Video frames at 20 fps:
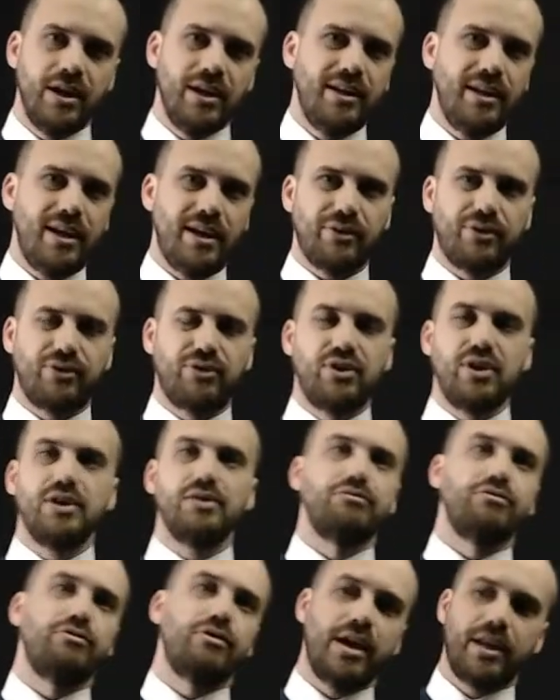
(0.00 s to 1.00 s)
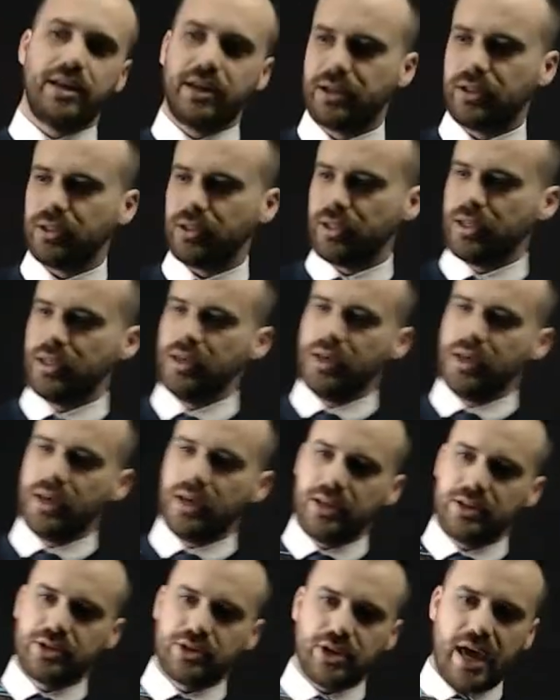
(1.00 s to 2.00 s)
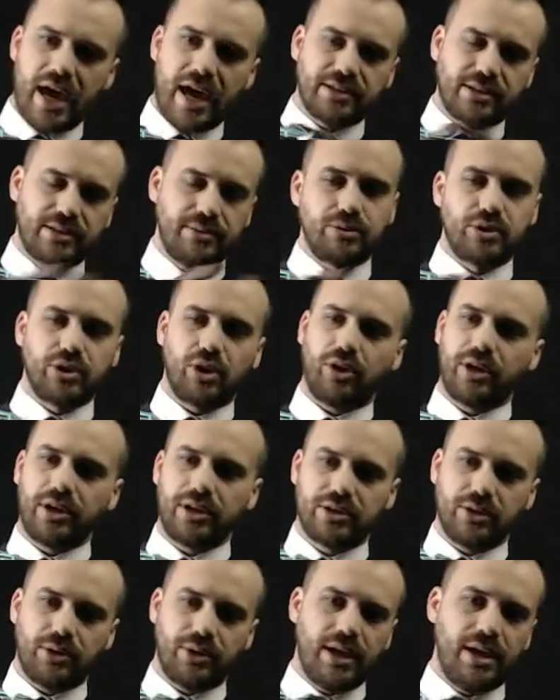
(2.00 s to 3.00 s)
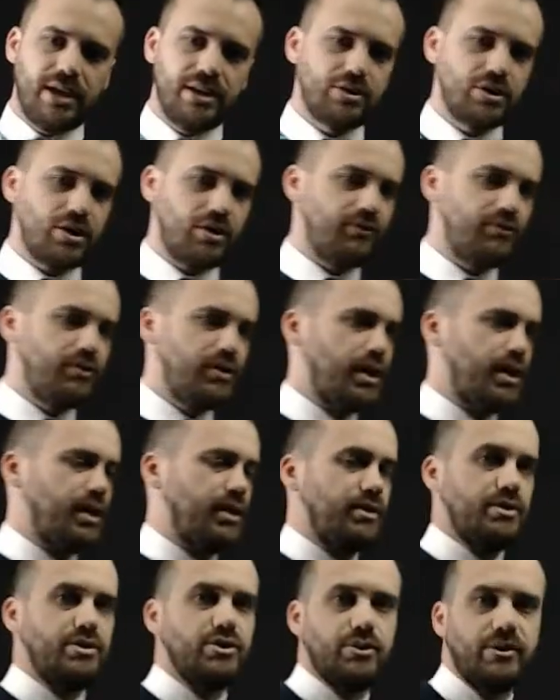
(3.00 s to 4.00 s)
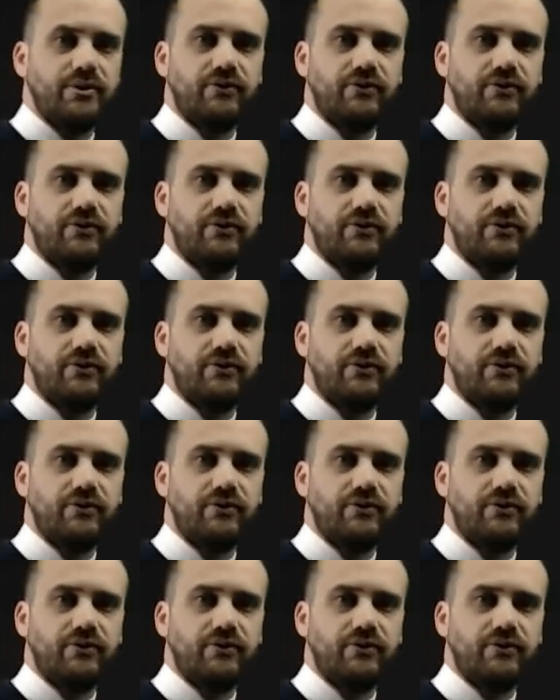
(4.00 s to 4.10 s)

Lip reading: Now, theoretically, it's asymptotic, so it heads off there into